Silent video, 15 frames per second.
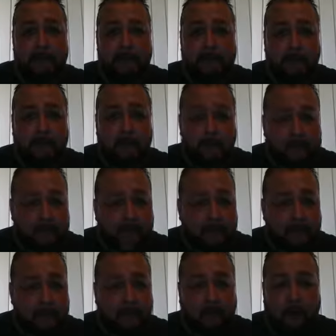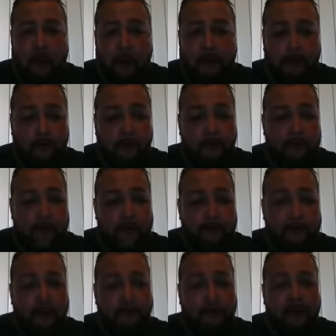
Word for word: brutal death for us right